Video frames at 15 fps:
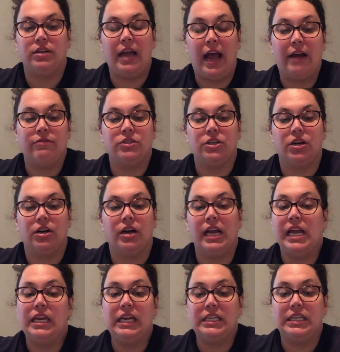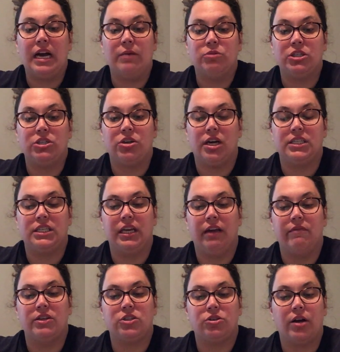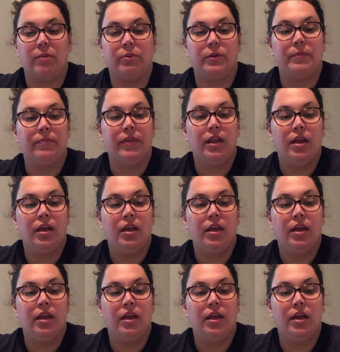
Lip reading: after her anytime she tries to give us trouble.